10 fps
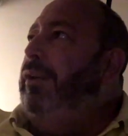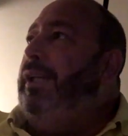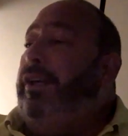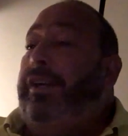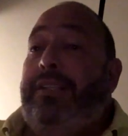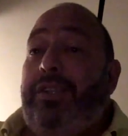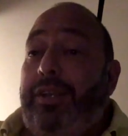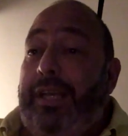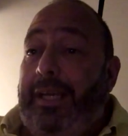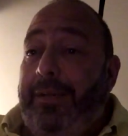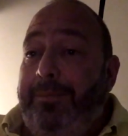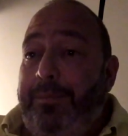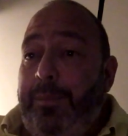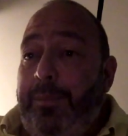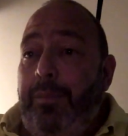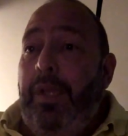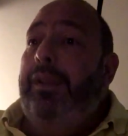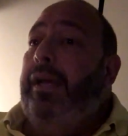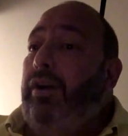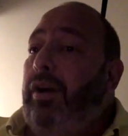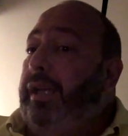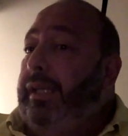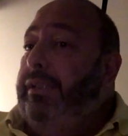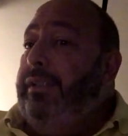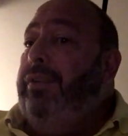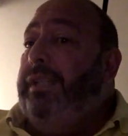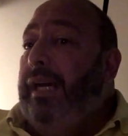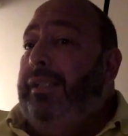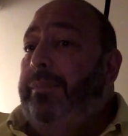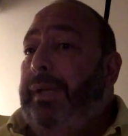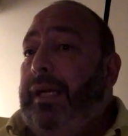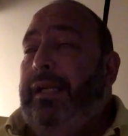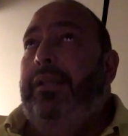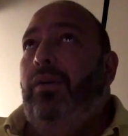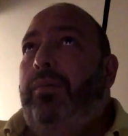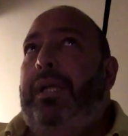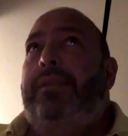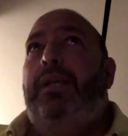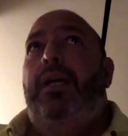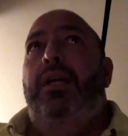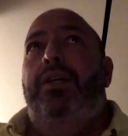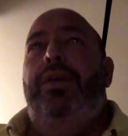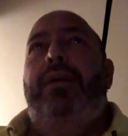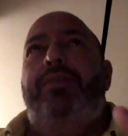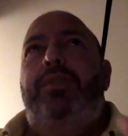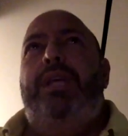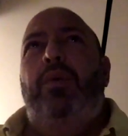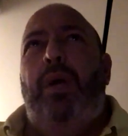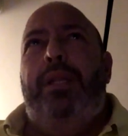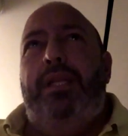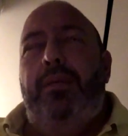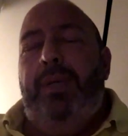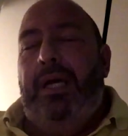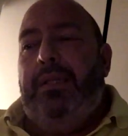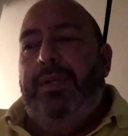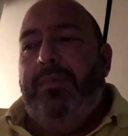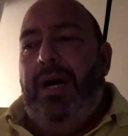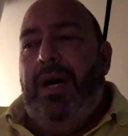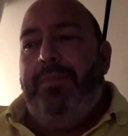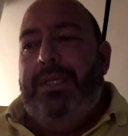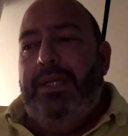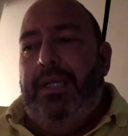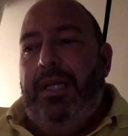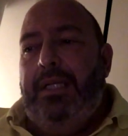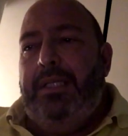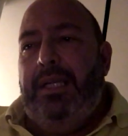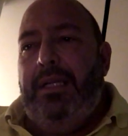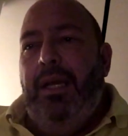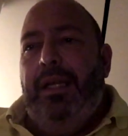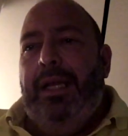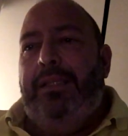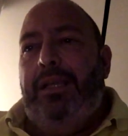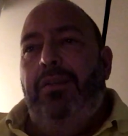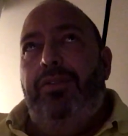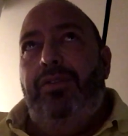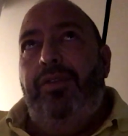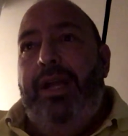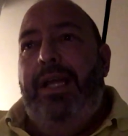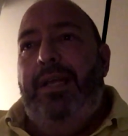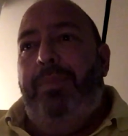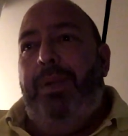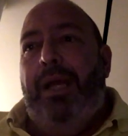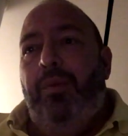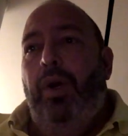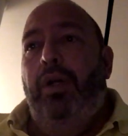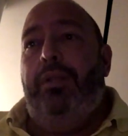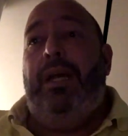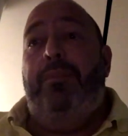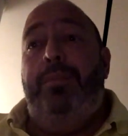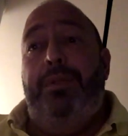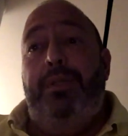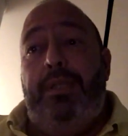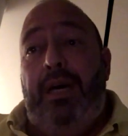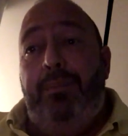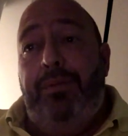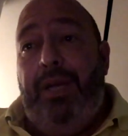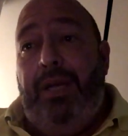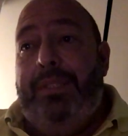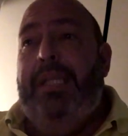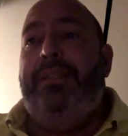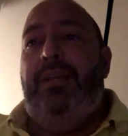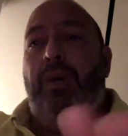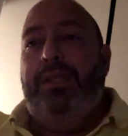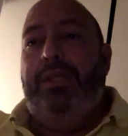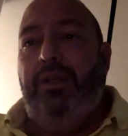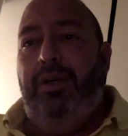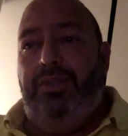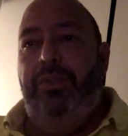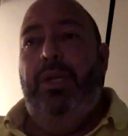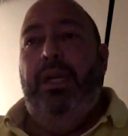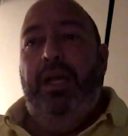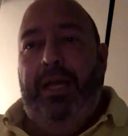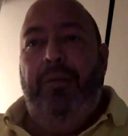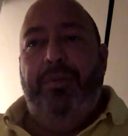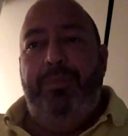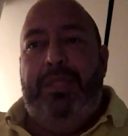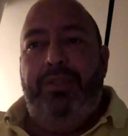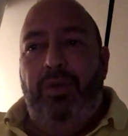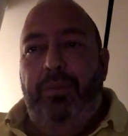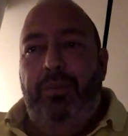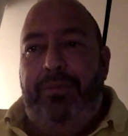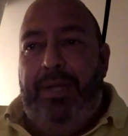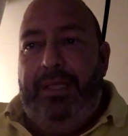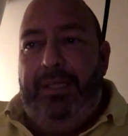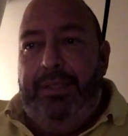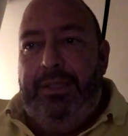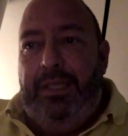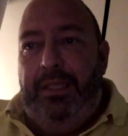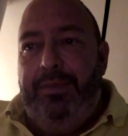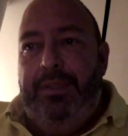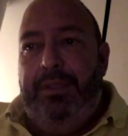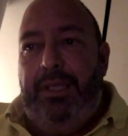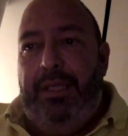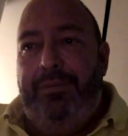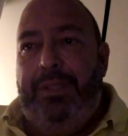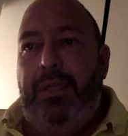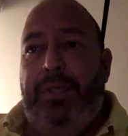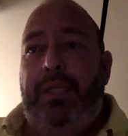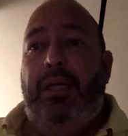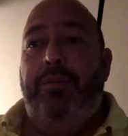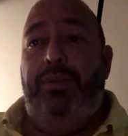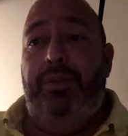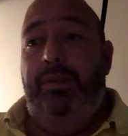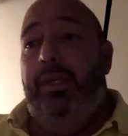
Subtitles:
the cracks are there. They are there. There's no doubt about it. And the All Blacks, you have to say one thing about them, in my opinion, and that is that they don't really play World Cup type of rugby. Yes, they've won the last two, and I'm the biggest All Black fan there is that lives in South Africa when it comes to, you